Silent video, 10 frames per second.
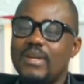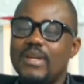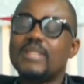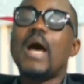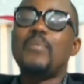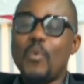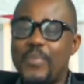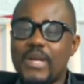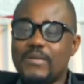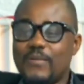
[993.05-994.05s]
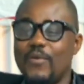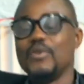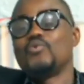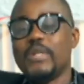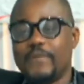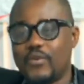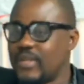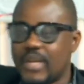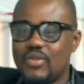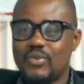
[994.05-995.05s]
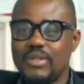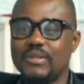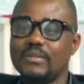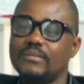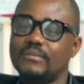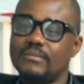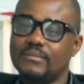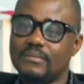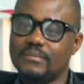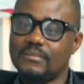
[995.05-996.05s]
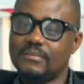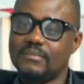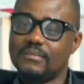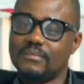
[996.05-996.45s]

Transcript: it is appropriate for the 21st century. Okay.